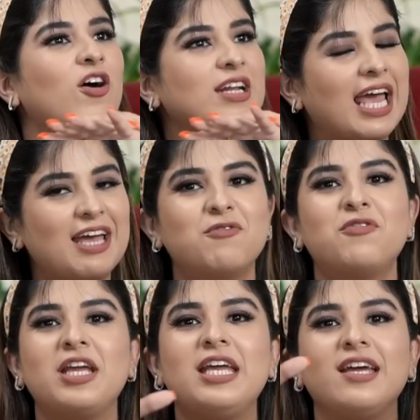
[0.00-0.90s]
on
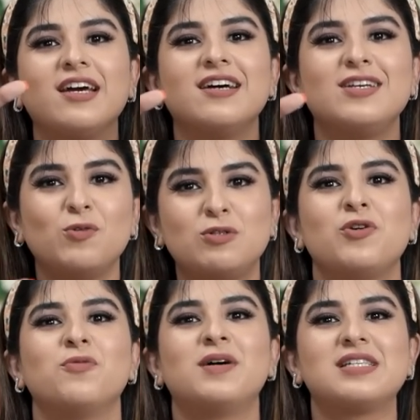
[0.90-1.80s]
every
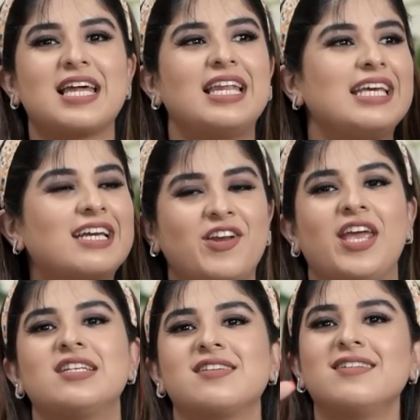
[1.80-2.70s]
YouTubers, alangi
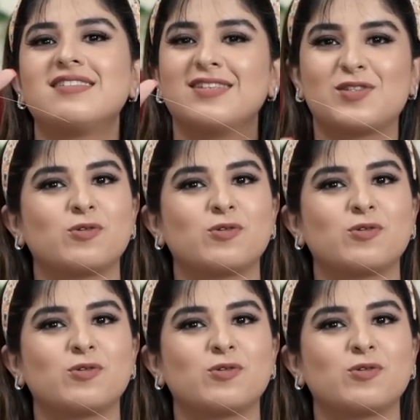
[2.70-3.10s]
creators,